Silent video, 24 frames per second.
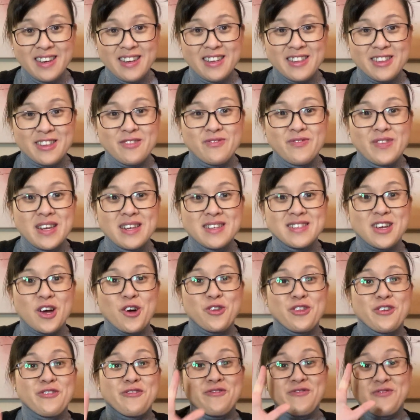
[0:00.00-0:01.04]
the visa on
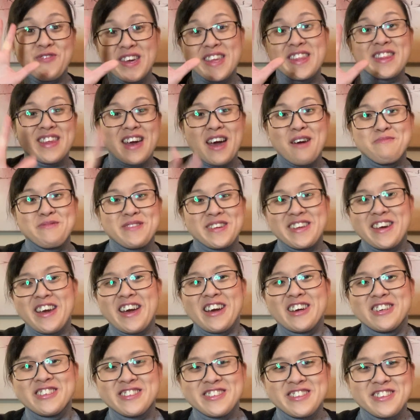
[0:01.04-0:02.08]
the 5th
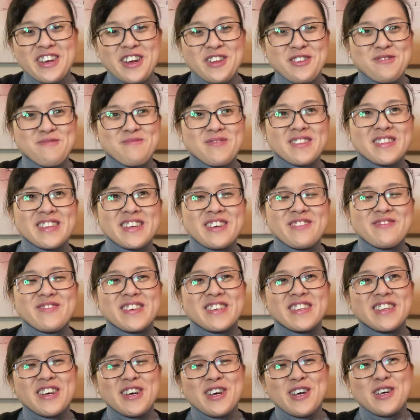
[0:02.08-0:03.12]
application. Can you believe
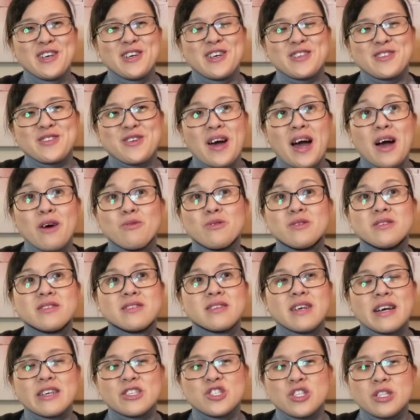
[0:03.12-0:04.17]
it? So I was
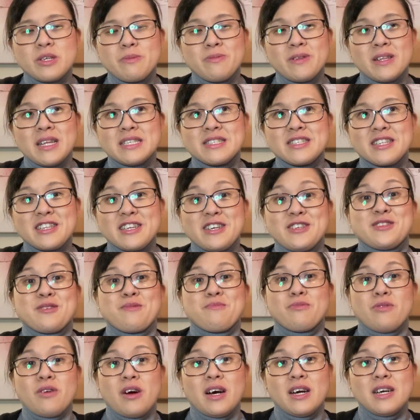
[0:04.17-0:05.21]
actually pleasantly
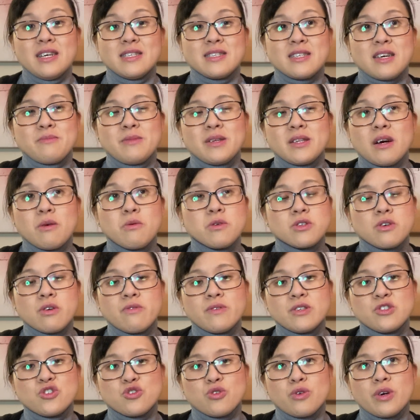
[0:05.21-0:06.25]
surprised. I mean, I was
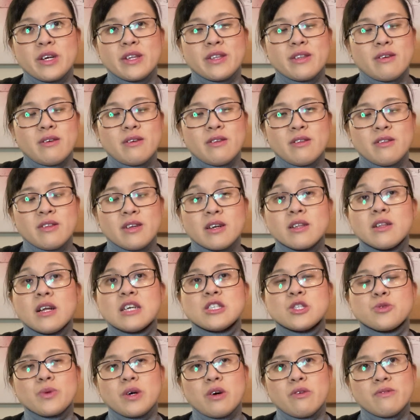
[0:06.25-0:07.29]
overjoyed. The
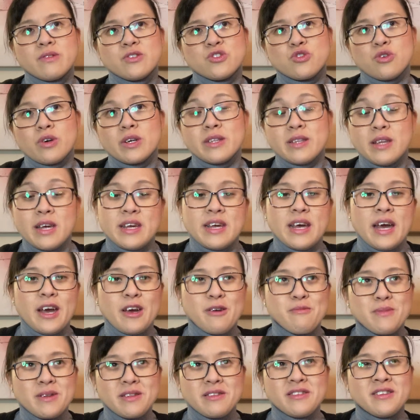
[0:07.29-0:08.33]
clients were overjoyed. They
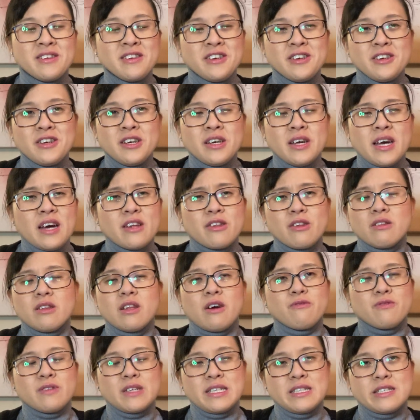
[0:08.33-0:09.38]
came and had a
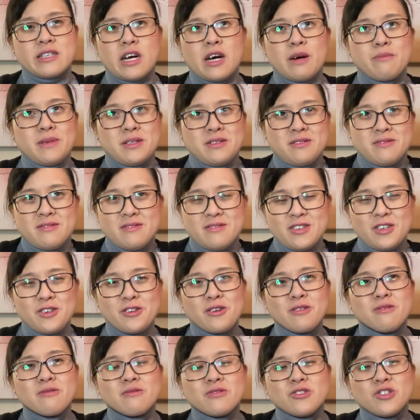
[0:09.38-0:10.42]
lovely time,
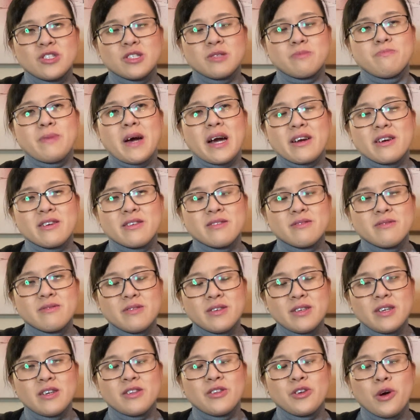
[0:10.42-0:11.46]
and she's back
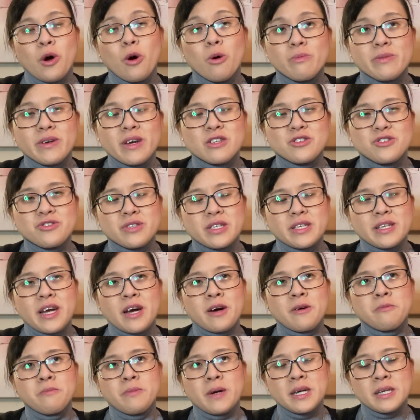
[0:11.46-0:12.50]
in her home country
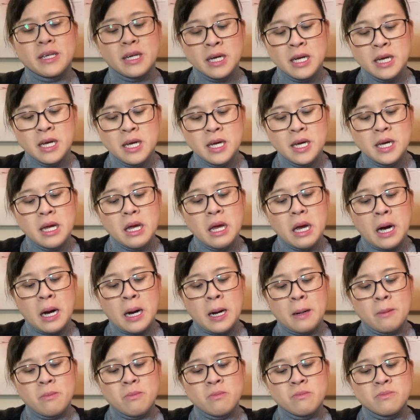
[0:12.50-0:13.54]
now. But
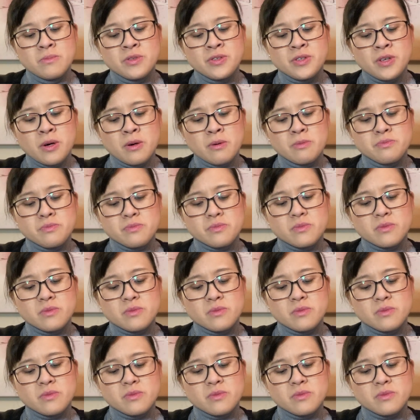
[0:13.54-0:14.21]
so